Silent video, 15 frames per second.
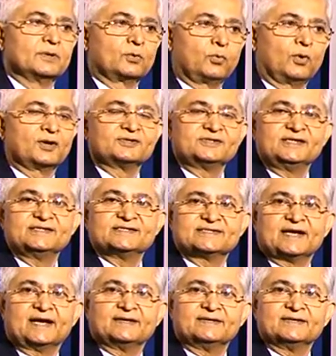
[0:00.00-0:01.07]
quality
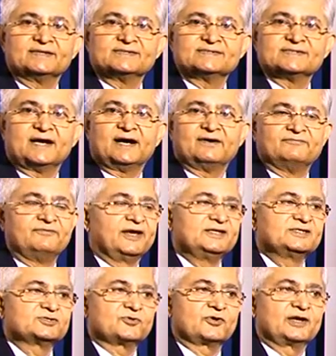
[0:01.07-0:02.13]
standards are very
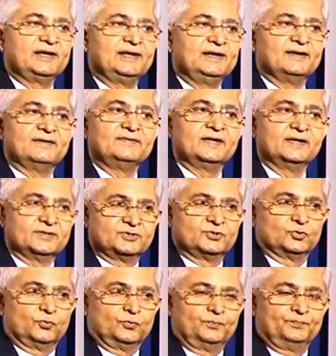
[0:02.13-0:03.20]
strictly adhered
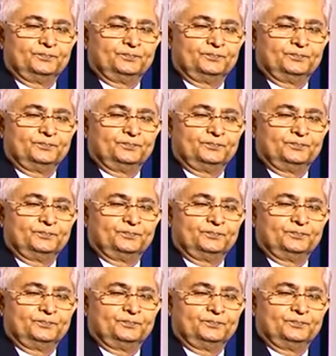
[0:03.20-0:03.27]
to.